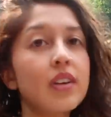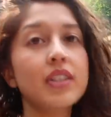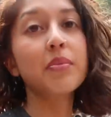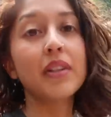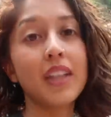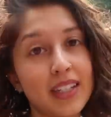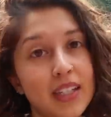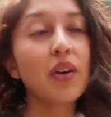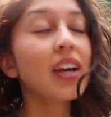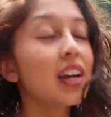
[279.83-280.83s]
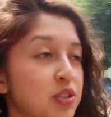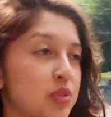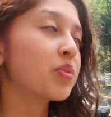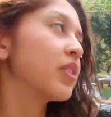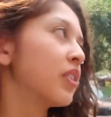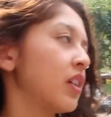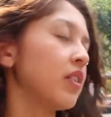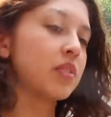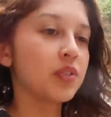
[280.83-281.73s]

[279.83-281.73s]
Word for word: except the last. Oh yeah, true, when we were looking